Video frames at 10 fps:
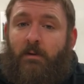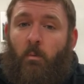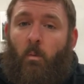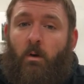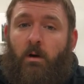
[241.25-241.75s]
it
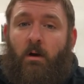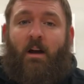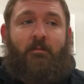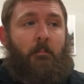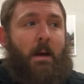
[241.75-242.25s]
warded
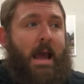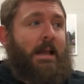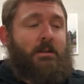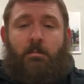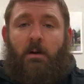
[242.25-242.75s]
off
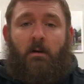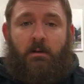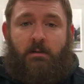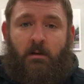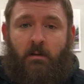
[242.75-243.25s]
bad
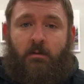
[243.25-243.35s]
spirits.